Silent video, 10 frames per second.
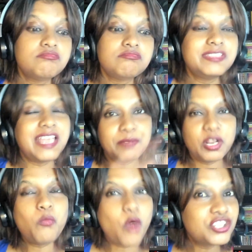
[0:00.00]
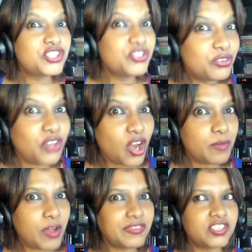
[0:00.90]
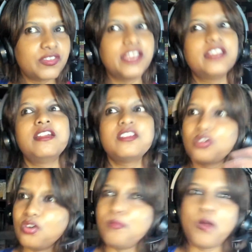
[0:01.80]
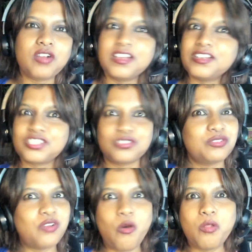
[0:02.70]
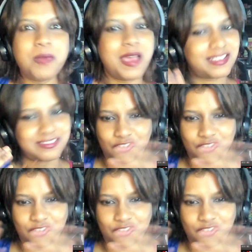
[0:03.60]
Let me know what you thought about the trailer. Go bonkers. Don't hold back.